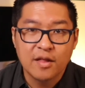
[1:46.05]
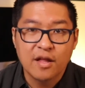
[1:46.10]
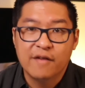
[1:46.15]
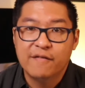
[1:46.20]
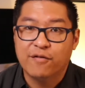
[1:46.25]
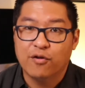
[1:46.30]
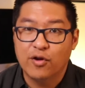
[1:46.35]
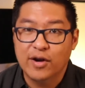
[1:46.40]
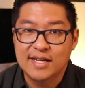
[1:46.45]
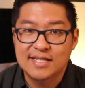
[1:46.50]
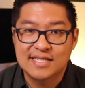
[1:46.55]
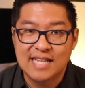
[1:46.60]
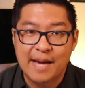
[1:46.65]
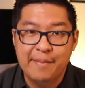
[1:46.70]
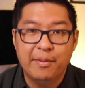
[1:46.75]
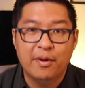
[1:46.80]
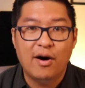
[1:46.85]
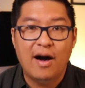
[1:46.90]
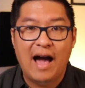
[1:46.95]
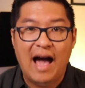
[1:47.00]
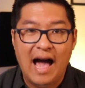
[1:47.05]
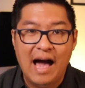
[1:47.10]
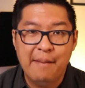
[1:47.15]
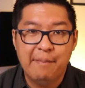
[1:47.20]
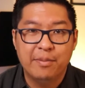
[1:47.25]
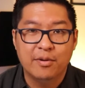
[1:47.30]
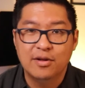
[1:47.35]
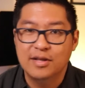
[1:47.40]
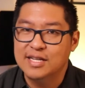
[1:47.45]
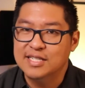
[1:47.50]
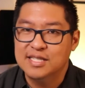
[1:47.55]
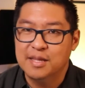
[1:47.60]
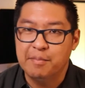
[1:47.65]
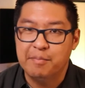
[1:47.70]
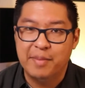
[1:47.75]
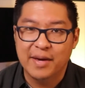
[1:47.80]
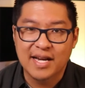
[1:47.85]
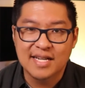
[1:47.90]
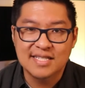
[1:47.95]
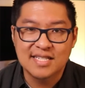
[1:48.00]
For example, Apple is the
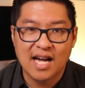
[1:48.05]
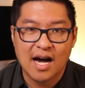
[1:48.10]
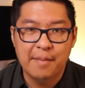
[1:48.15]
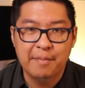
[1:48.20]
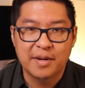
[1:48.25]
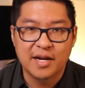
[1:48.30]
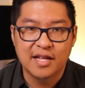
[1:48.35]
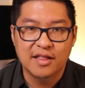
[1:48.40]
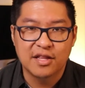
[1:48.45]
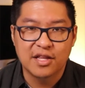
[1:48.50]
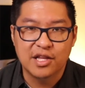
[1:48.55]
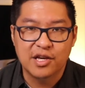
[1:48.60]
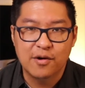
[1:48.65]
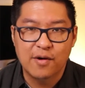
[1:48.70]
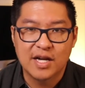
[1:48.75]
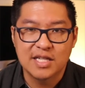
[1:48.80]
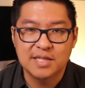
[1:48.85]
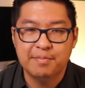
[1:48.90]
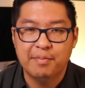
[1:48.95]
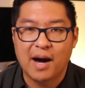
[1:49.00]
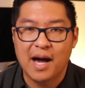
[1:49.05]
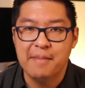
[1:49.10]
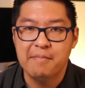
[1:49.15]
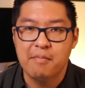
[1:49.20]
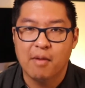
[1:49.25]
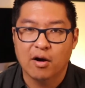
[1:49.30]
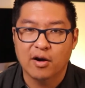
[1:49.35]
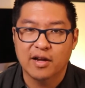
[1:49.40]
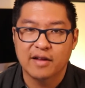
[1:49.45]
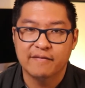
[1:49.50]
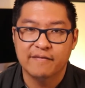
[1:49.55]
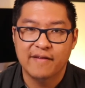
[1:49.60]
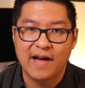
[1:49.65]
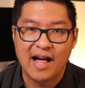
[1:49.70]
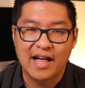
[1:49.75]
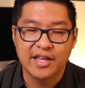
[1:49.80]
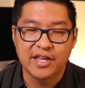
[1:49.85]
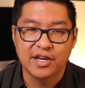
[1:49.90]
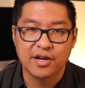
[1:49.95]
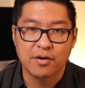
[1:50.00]
biggest company in the US by market
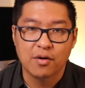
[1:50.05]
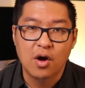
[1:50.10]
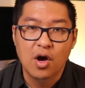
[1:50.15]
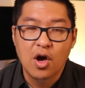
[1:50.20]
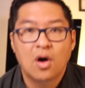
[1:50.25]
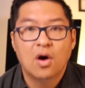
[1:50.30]
value,